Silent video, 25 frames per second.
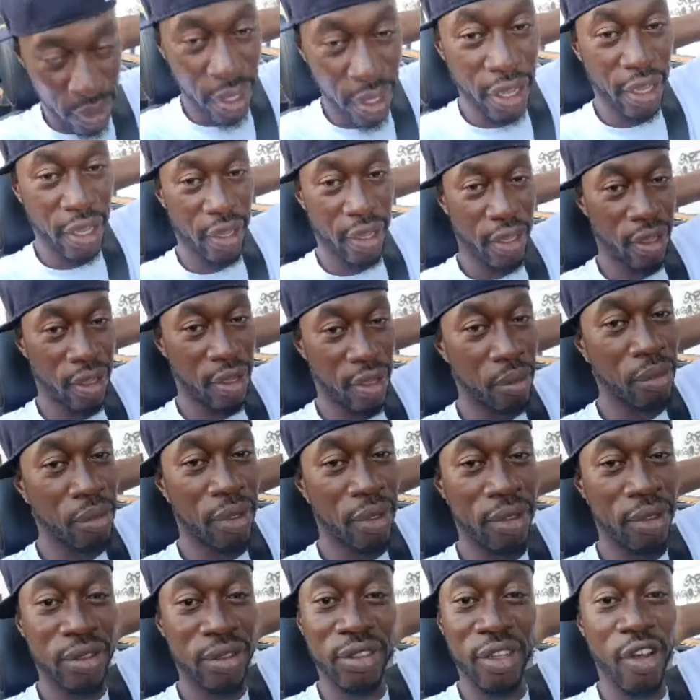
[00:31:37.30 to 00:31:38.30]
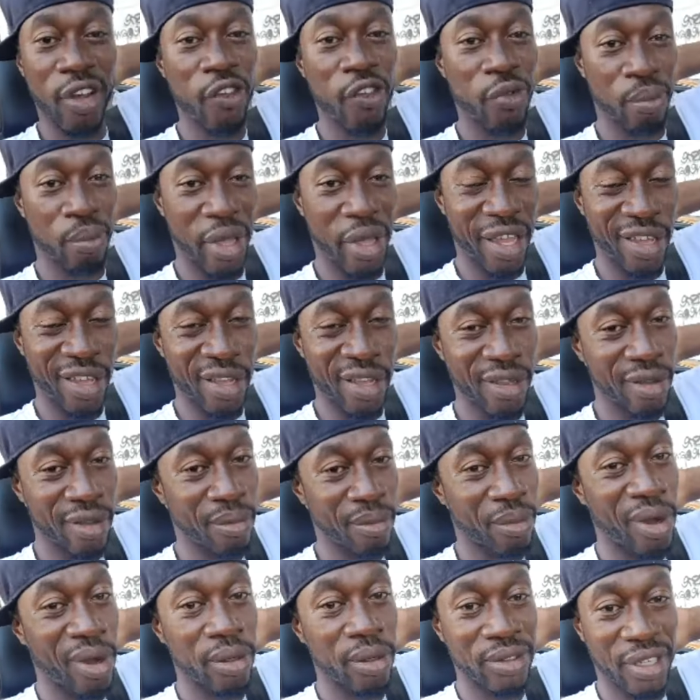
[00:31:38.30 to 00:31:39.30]
Yeah, I'm a self-made
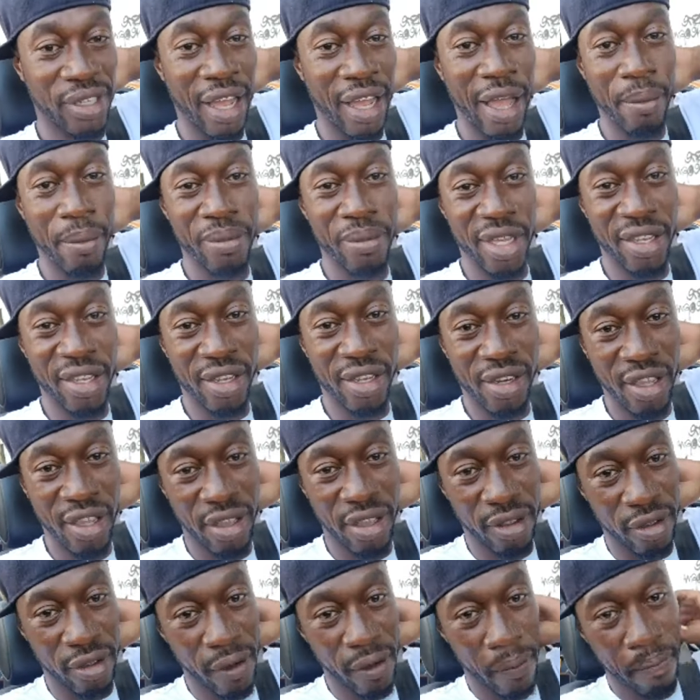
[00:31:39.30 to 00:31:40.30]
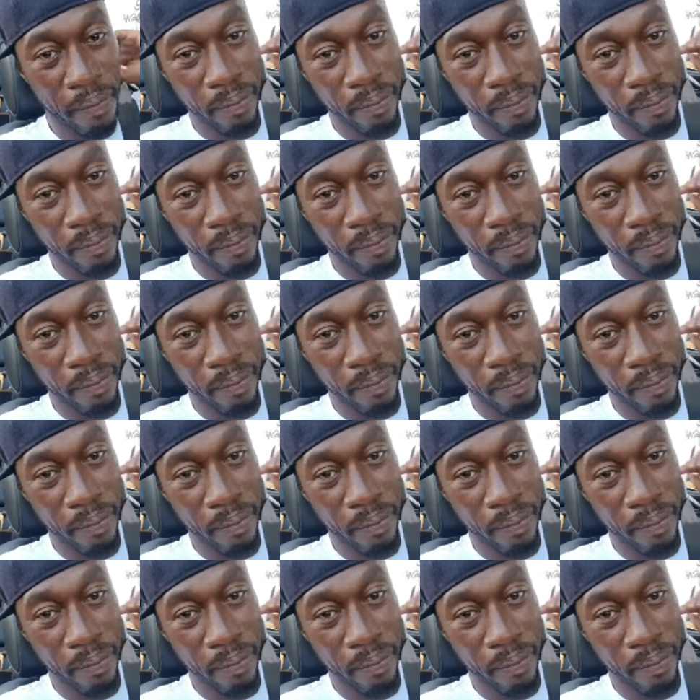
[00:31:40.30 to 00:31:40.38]
multi-millionaire.